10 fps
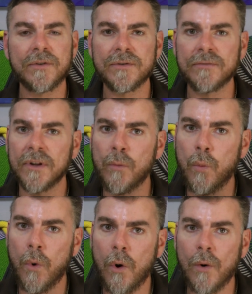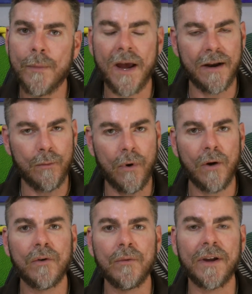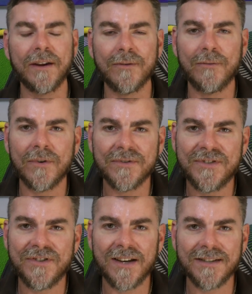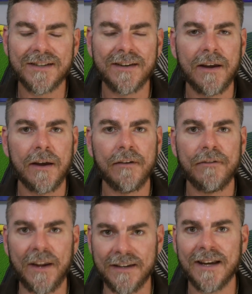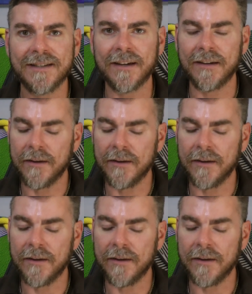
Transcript: which was really warm and welcoming, was just fantastic.